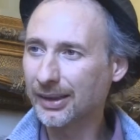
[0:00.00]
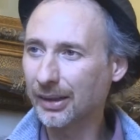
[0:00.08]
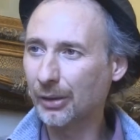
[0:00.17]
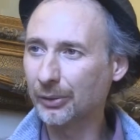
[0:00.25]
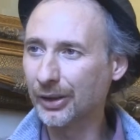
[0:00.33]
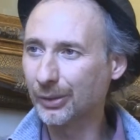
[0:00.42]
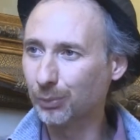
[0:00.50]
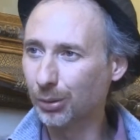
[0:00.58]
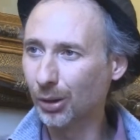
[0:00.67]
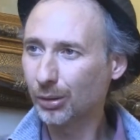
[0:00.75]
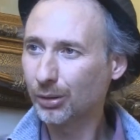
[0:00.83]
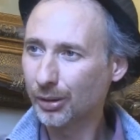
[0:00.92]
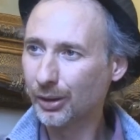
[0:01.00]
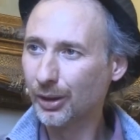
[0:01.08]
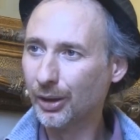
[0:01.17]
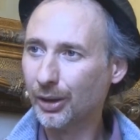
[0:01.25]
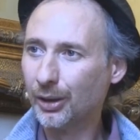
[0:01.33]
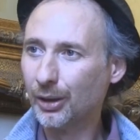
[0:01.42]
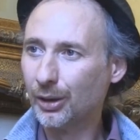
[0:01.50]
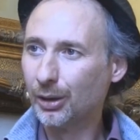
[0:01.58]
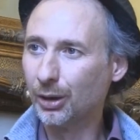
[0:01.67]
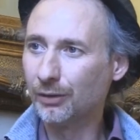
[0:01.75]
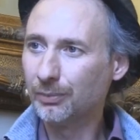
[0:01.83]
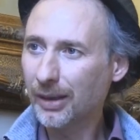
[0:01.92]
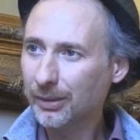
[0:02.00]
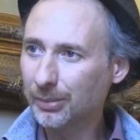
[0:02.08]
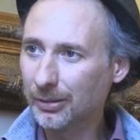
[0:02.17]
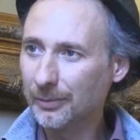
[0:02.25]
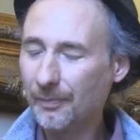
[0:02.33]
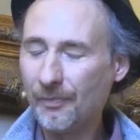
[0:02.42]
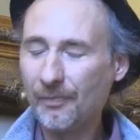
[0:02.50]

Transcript: around this block of marble?